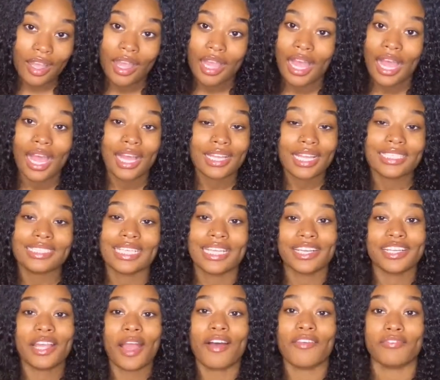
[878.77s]
i like to
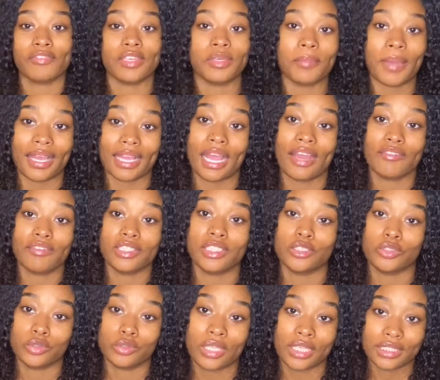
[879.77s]
hear y'all feedback i
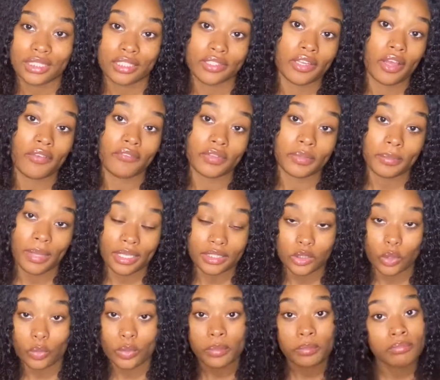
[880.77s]
really do like to hear y'all feedback
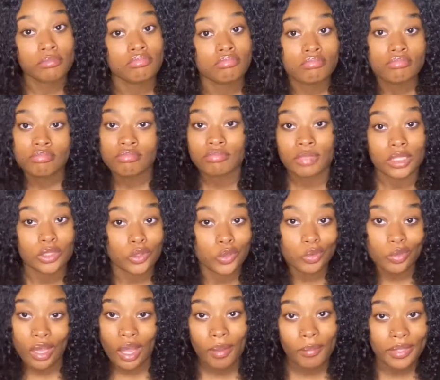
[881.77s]
so make sure
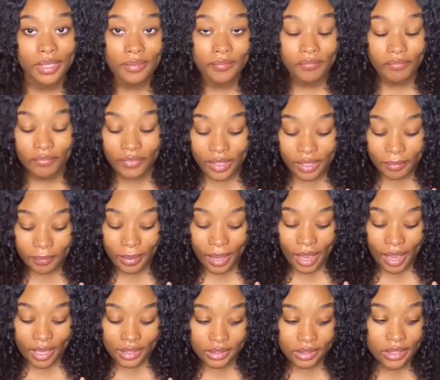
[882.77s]
you comment them
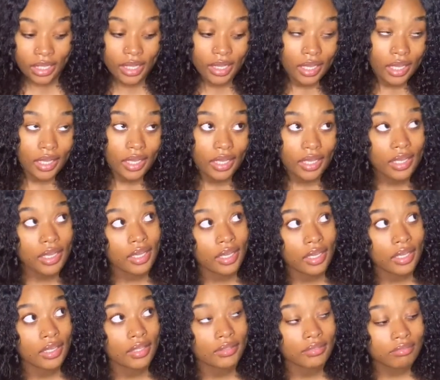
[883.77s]
feedbacks
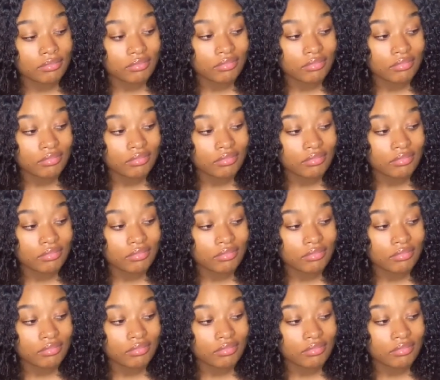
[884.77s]
and